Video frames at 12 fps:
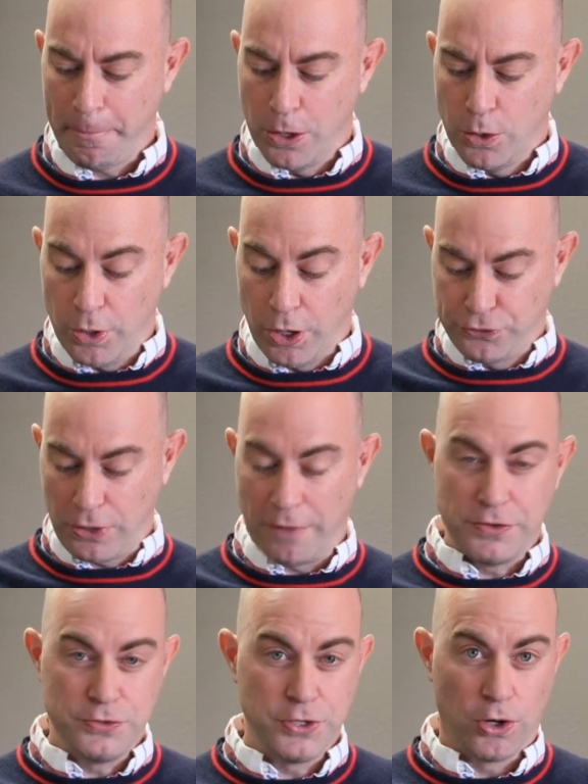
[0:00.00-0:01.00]
We also have
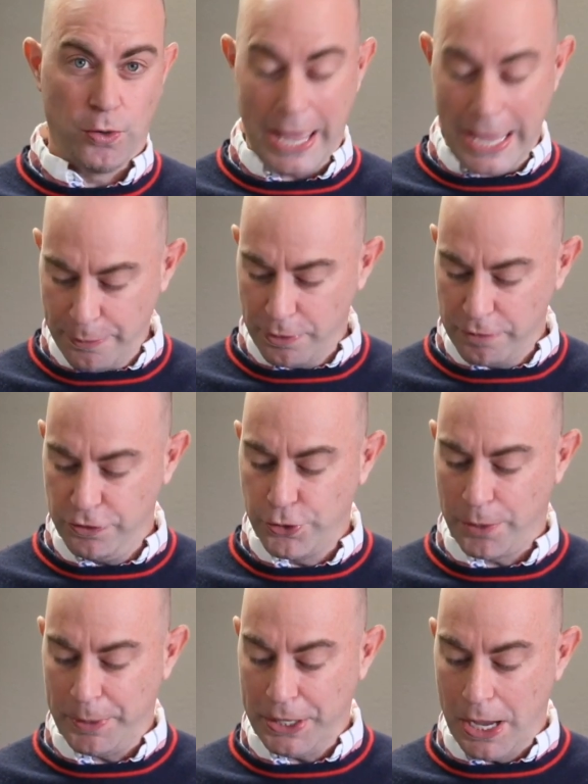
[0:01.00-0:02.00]
the 08 review
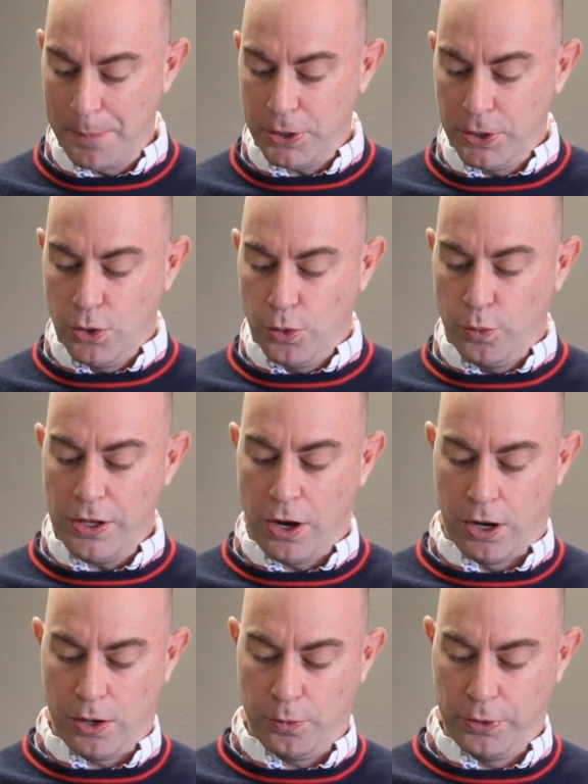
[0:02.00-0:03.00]
coming up.
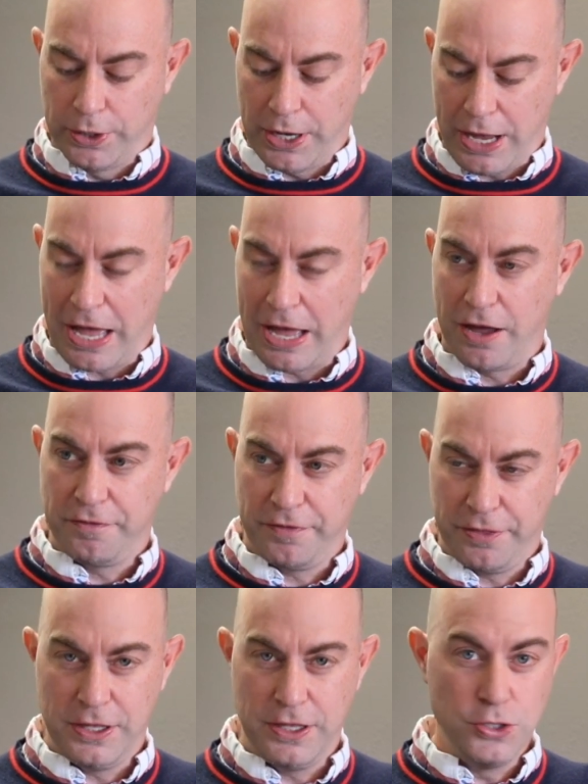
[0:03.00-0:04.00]
We're going to have
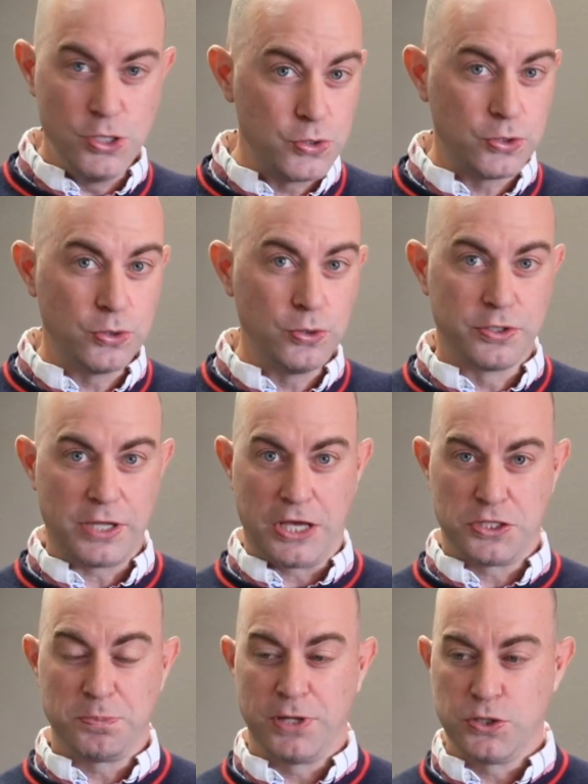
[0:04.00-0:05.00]
the used scooters
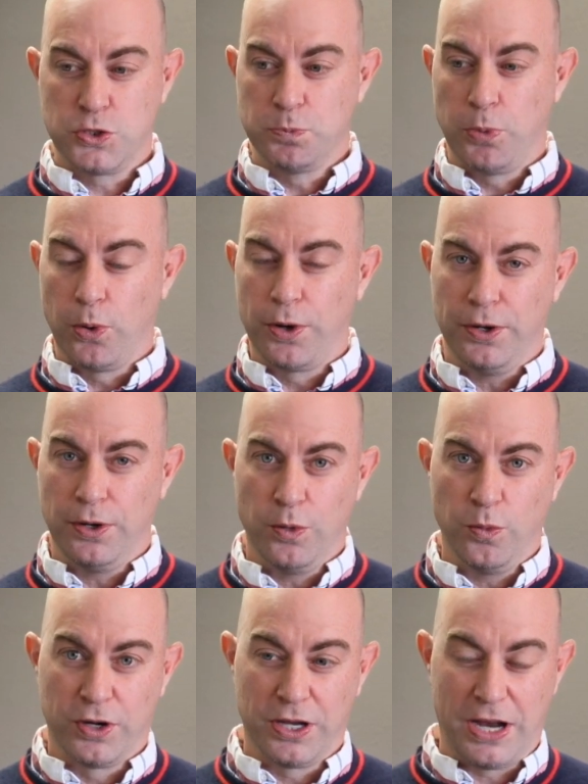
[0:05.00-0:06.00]
S Plus Sport.
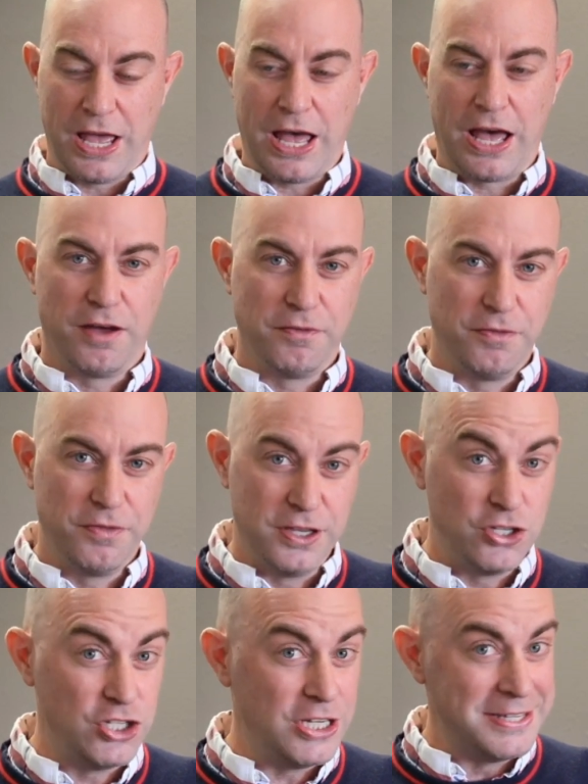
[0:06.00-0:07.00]
We're going to have the
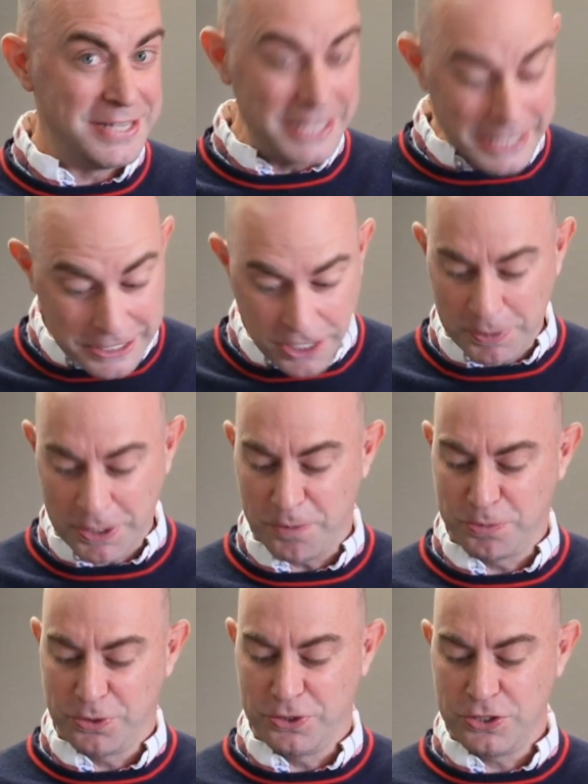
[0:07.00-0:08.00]
GT coming
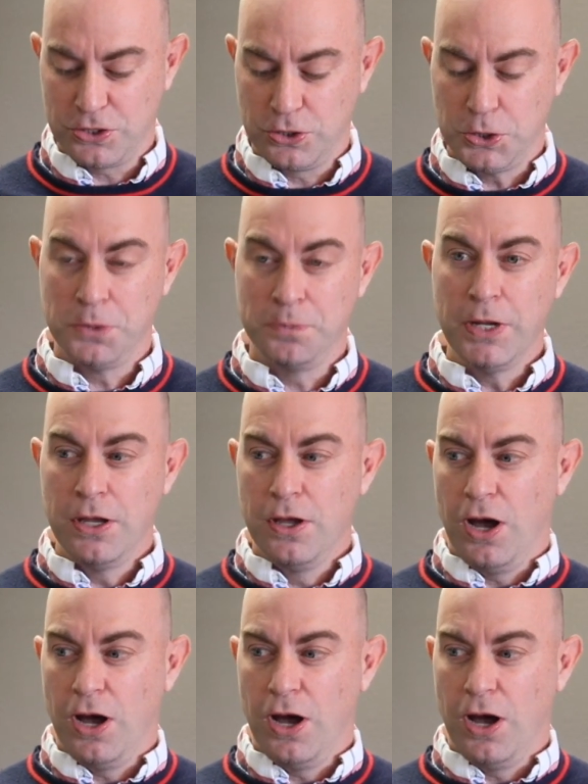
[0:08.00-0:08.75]
up really soon.